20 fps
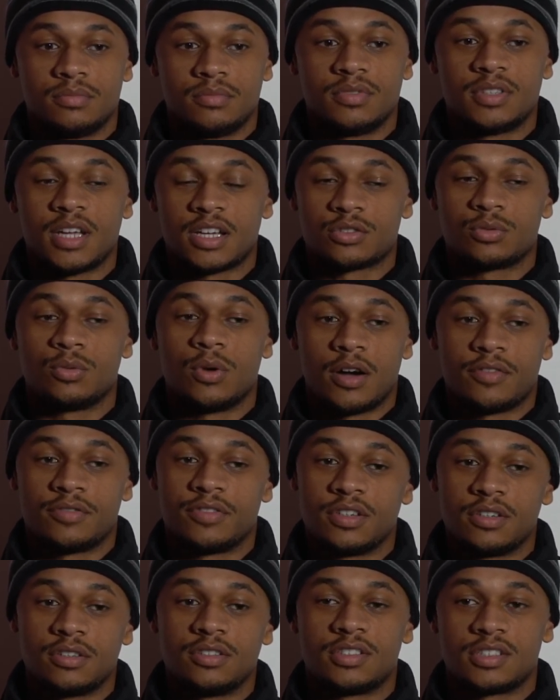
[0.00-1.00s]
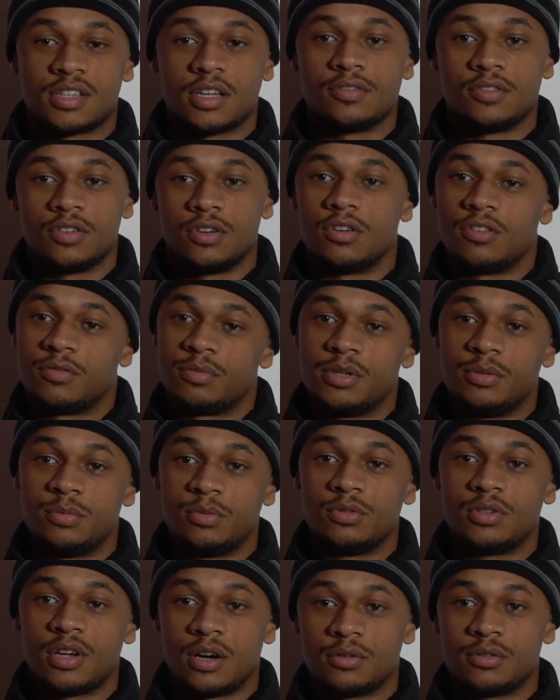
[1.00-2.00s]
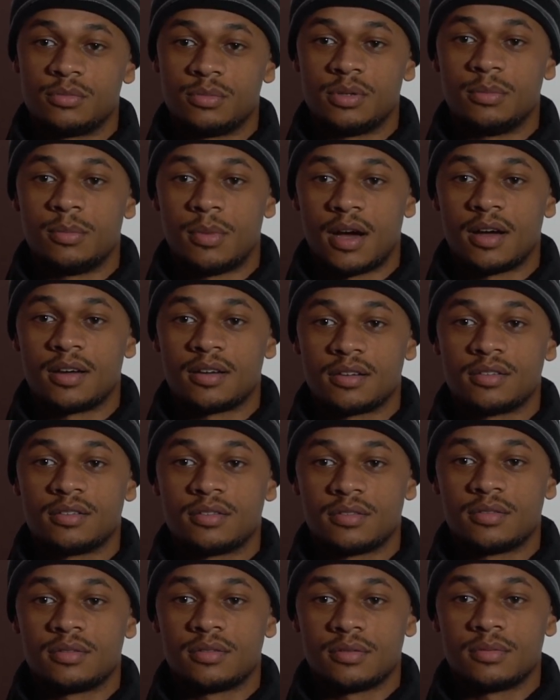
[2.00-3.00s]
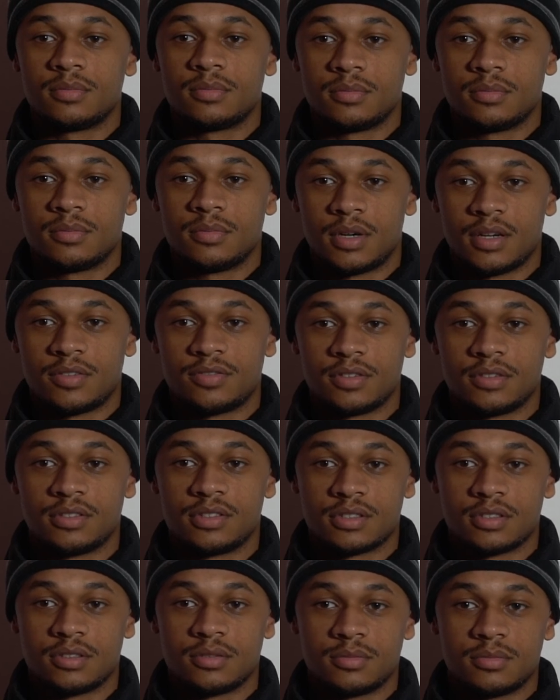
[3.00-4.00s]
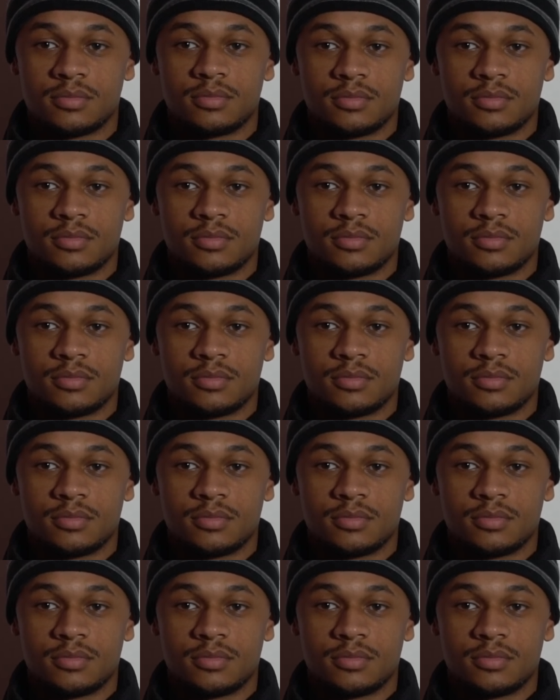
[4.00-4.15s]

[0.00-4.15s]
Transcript: that's what I think could save a lot of people. That would be my thing to do.